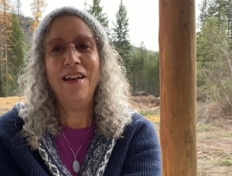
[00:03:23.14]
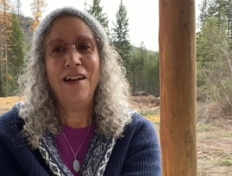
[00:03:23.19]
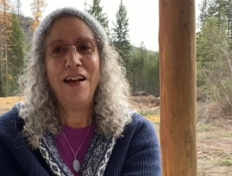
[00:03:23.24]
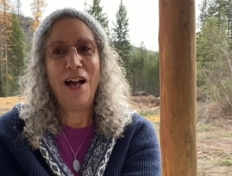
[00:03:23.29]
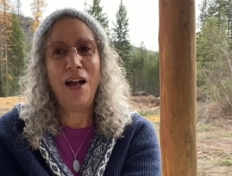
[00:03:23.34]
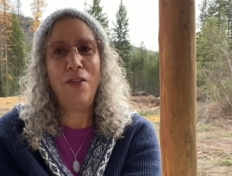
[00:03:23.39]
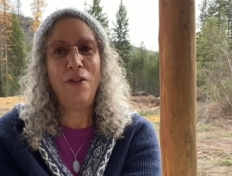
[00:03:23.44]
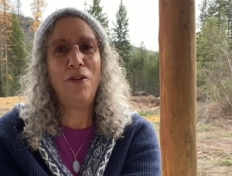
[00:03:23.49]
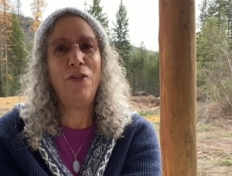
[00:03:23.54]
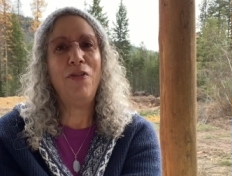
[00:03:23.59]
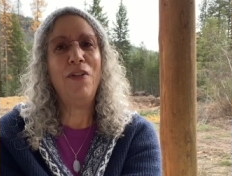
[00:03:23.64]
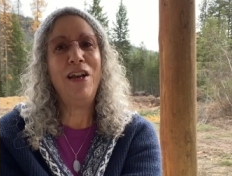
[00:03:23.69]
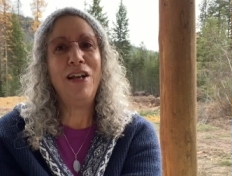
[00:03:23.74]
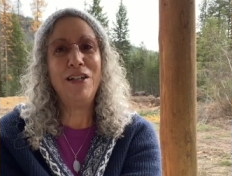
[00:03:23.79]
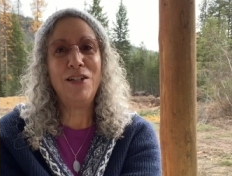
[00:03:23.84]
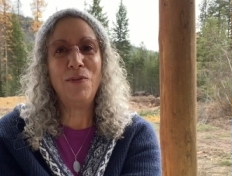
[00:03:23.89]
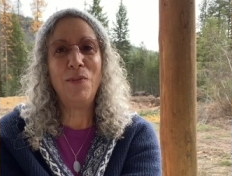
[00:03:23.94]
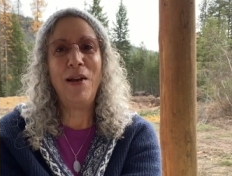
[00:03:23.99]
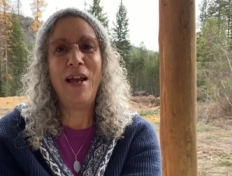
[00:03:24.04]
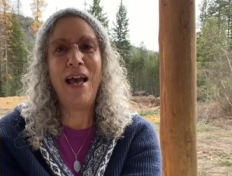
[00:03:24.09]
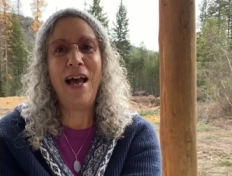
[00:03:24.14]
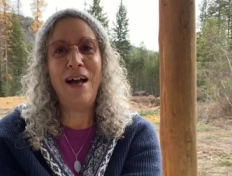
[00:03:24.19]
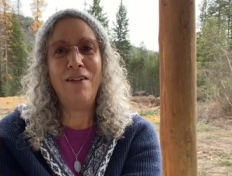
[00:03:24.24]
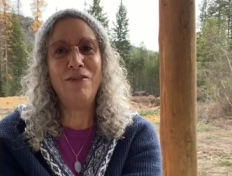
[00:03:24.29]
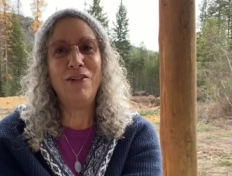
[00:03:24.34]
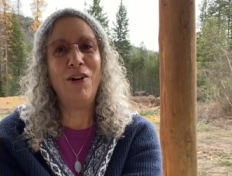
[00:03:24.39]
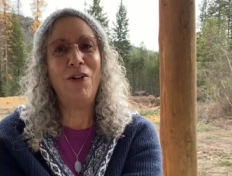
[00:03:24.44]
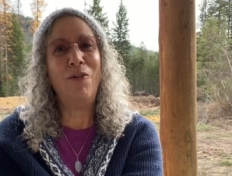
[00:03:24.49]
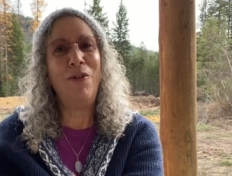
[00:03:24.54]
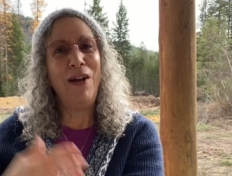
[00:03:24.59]
Other things we have
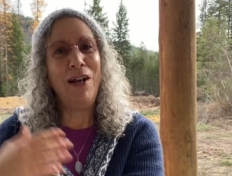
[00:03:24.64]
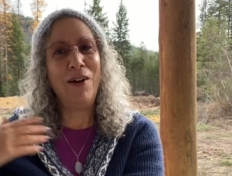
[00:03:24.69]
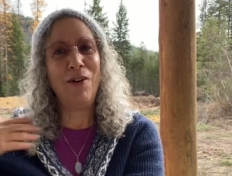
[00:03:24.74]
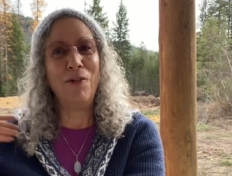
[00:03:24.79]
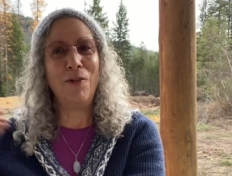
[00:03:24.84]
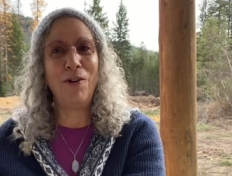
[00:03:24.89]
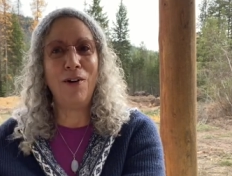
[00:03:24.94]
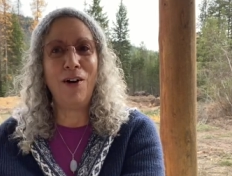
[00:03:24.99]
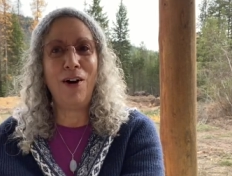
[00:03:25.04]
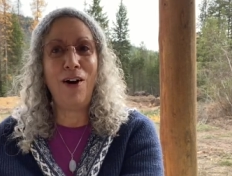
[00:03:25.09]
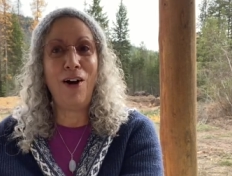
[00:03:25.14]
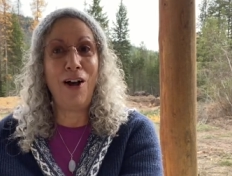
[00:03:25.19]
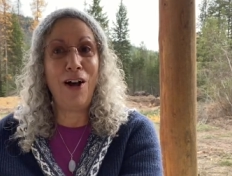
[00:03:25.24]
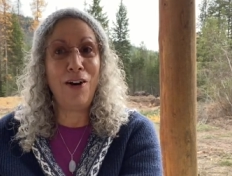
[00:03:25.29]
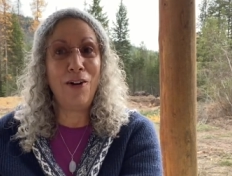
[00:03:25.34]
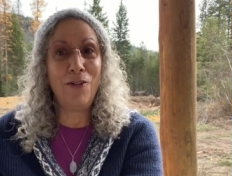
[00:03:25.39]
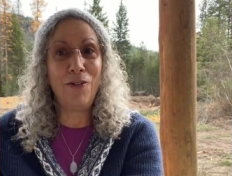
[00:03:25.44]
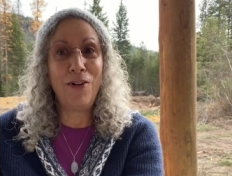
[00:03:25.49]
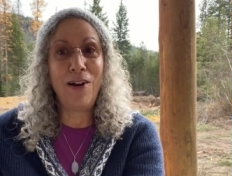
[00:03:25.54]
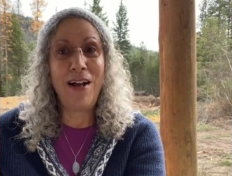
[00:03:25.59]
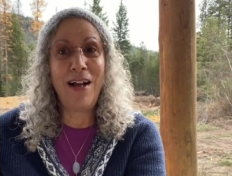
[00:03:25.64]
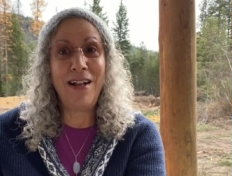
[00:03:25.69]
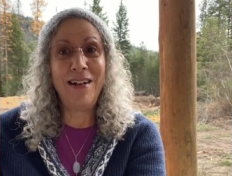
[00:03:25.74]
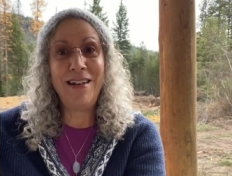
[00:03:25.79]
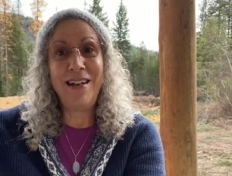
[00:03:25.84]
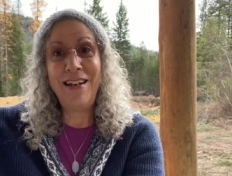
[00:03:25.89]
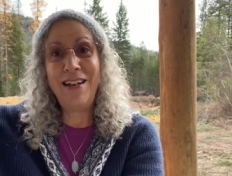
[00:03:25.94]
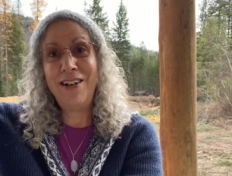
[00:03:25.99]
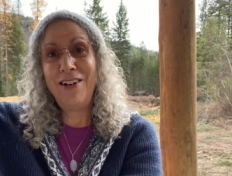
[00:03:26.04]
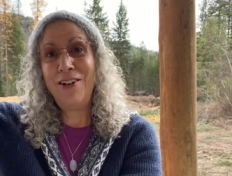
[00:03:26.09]
going on
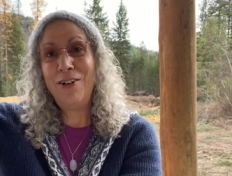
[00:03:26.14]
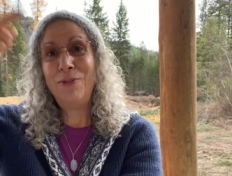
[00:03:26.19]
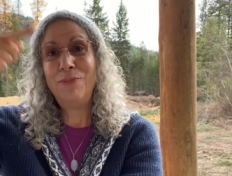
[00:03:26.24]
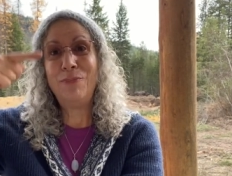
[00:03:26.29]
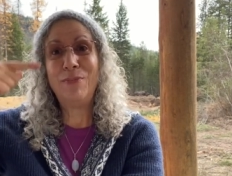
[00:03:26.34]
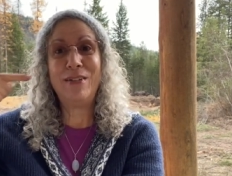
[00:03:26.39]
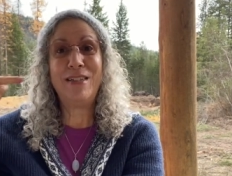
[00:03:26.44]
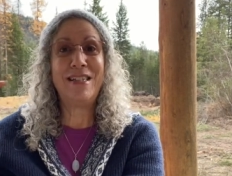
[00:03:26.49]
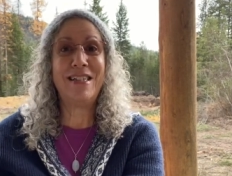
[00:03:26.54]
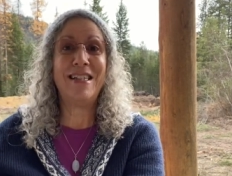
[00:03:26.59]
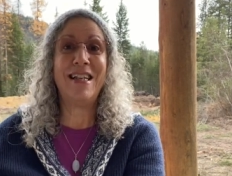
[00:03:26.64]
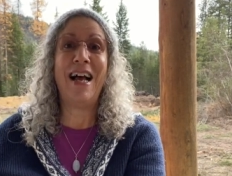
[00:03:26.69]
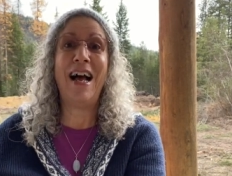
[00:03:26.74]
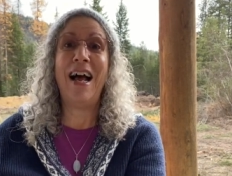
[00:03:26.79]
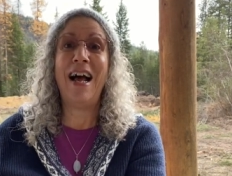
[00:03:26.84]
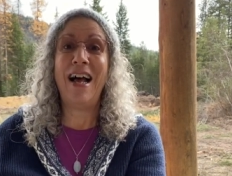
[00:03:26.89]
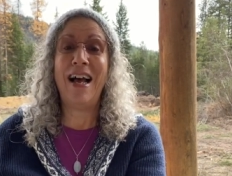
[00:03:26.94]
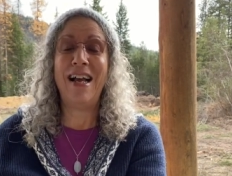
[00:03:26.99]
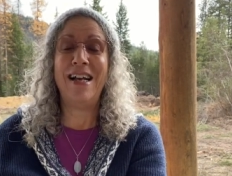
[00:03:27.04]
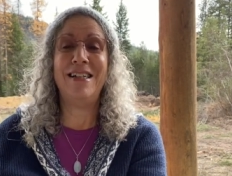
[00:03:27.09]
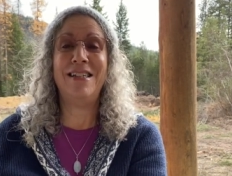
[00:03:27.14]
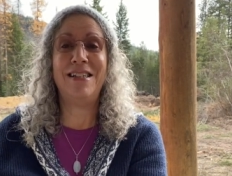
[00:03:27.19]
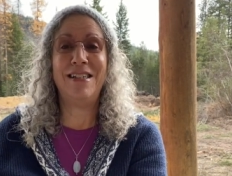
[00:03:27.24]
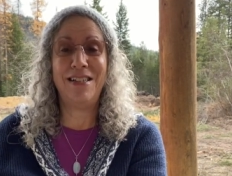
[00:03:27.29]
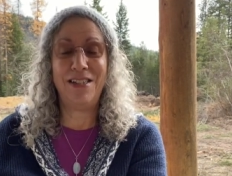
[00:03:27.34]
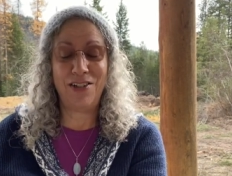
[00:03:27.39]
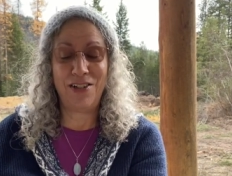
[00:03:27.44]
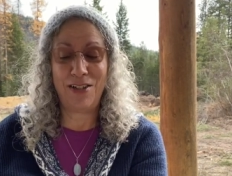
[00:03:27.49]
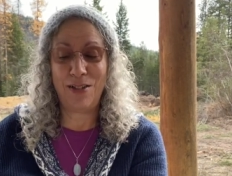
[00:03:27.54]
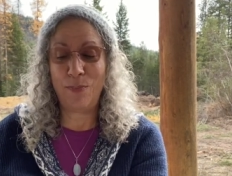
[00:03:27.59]
around here besides
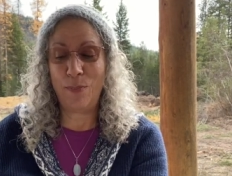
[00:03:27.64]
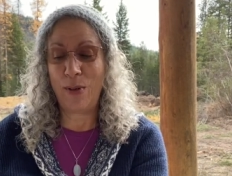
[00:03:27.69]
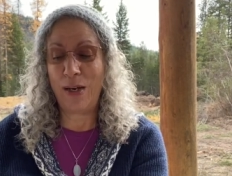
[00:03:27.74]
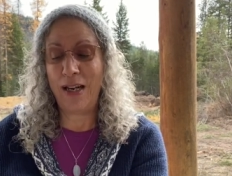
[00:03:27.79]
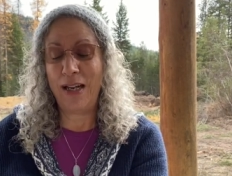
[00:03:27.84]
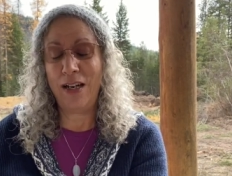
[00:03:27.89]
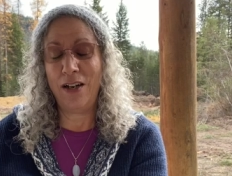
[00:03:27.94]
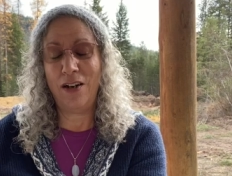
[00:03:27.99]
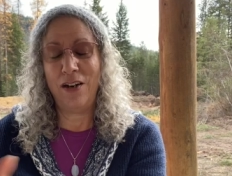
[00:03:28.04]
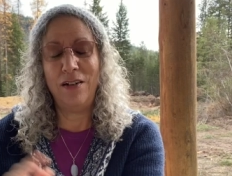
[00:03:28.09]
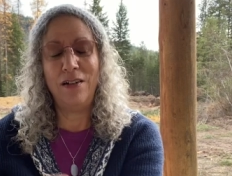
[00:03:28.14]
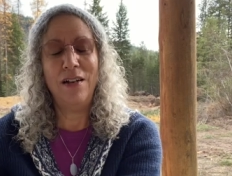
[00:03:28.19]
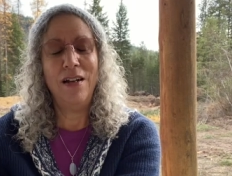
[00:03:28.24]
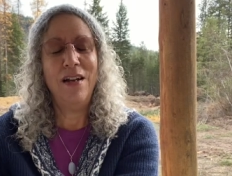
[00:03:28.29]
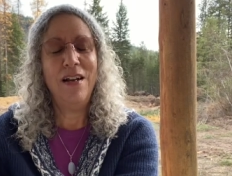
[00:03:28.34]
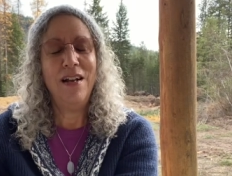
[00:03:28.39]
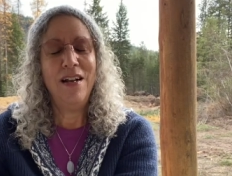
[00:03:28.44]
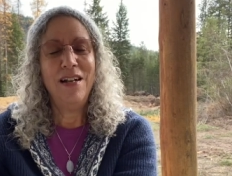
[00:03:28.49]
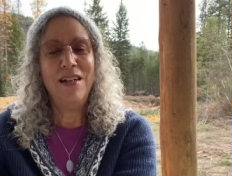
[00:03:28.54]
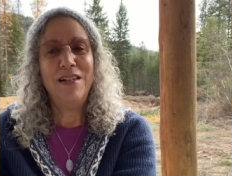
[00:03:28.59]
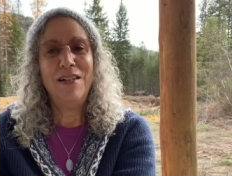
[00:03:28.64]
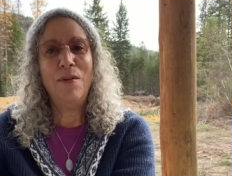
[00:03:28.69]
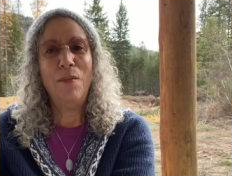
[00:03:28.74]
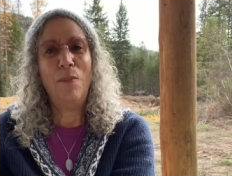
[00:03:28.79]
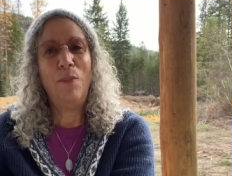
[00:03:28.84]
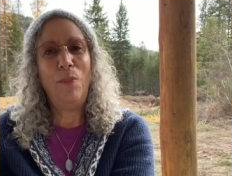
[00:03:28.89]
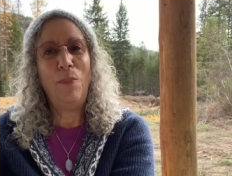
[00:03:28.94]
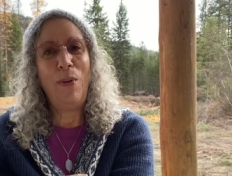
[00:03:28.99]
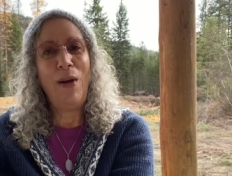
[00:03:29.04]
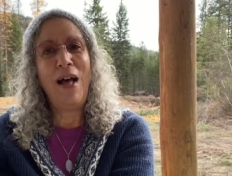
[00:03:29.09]
just buying art.
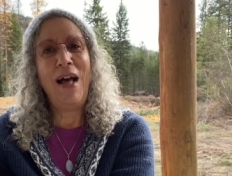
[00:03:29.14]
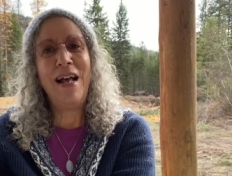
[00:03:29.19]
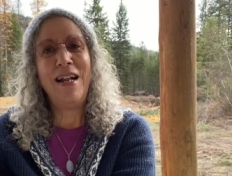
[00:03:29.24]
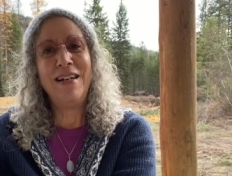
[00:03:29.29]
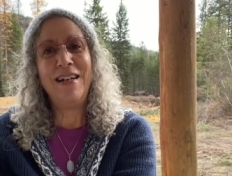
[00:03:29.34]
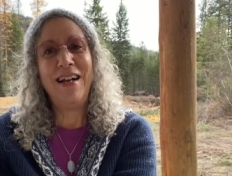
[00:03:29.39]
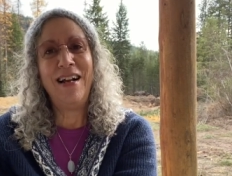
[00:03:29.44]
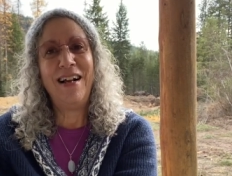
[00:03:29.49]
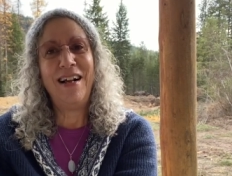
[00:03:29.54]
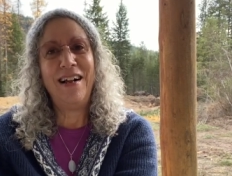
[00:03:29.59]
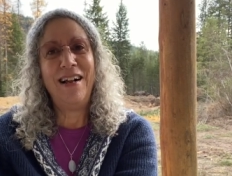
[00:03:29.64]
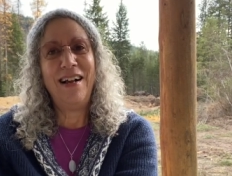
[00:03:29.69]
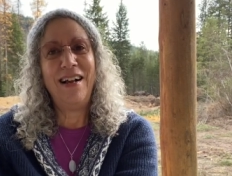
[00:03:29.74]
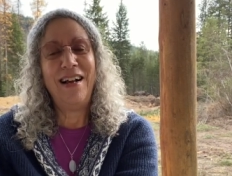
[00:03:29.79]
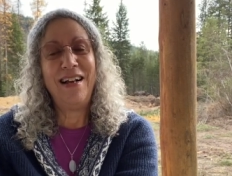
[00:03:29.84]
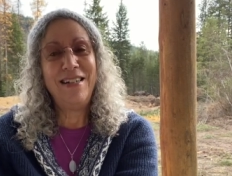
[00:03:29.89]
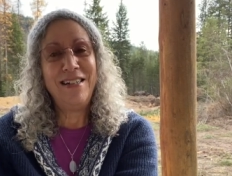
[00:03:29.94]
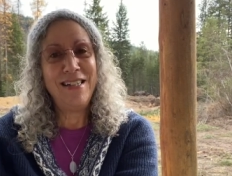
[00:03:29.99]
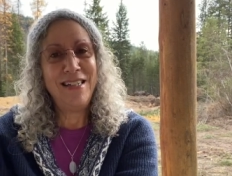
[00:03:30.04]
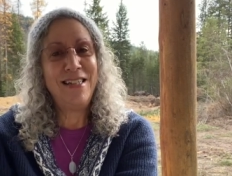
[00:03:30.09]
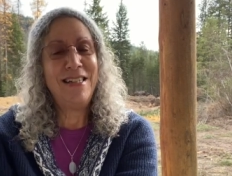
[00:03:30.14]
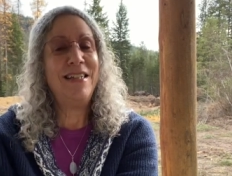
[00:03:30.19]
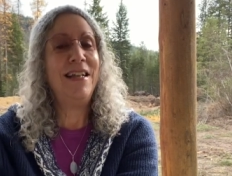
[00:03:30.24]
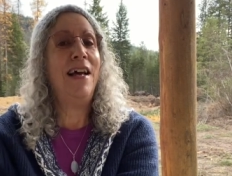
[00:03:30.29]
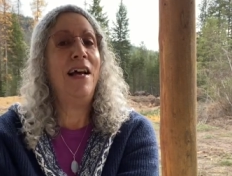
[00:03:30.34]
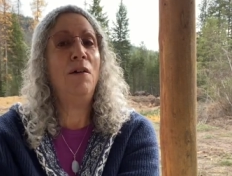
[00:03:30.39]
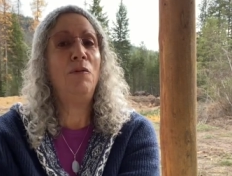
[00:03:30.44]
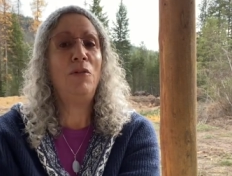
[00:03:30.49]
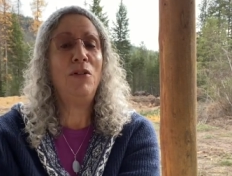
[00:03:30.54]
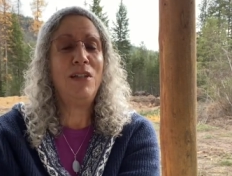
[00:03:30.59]
But I did say
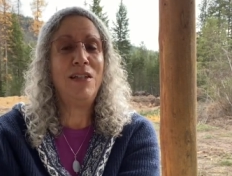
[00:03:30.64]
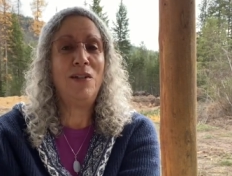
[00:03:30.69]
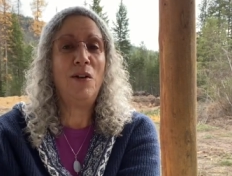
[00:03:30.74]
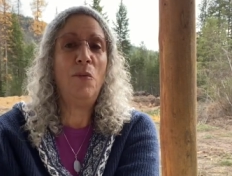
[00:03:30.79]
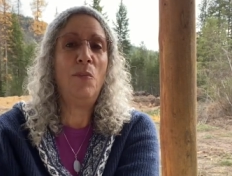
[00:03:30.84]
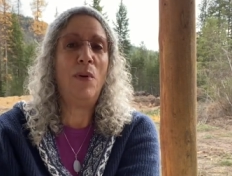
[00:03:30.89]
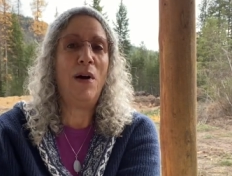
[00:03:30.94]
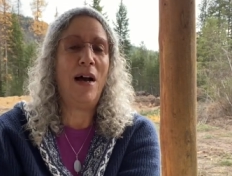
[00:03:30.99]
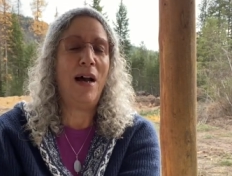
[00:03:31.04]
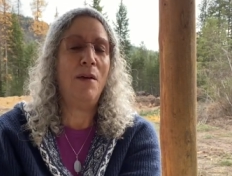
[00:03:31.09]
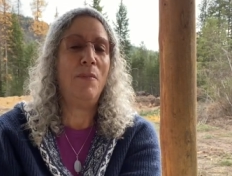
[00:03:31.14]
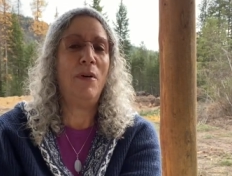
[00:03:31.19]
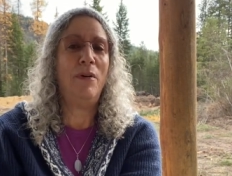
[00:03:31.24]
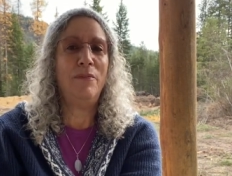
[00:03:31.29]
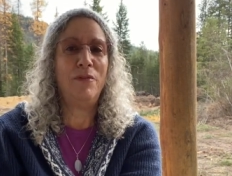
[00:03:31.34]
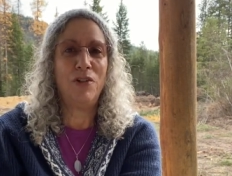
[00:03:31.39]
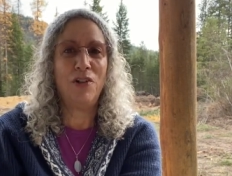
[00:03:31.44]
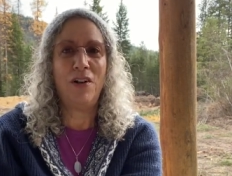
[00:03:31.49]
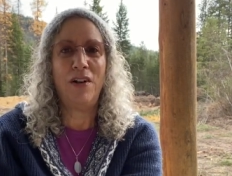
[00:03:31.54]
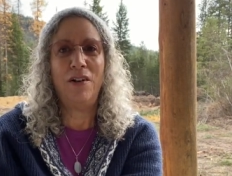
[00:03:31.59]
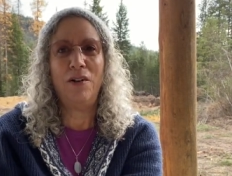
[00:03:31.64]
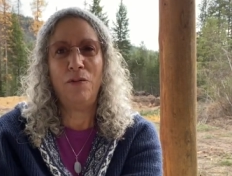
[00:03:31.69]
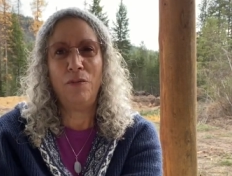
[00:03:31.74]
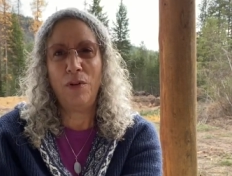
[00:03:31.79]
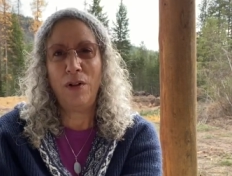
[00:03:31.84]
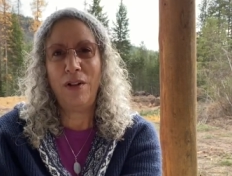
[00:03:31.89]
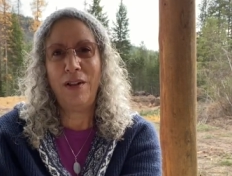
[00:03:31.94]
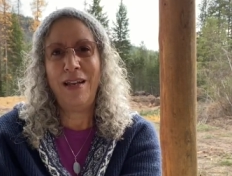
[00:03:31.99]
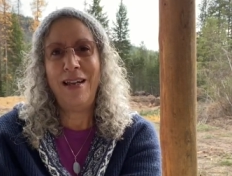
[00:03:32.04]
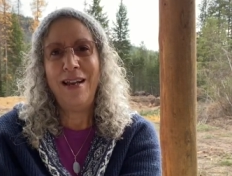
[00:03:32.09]
I will still buy, but I'm trying to
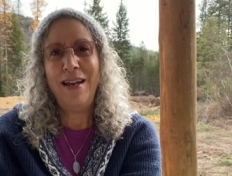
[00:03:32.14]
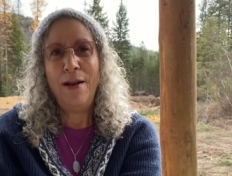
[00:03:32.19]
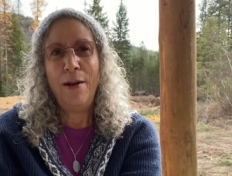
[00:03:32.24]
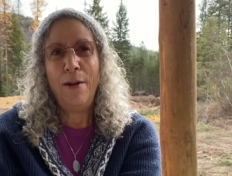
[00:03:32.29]
really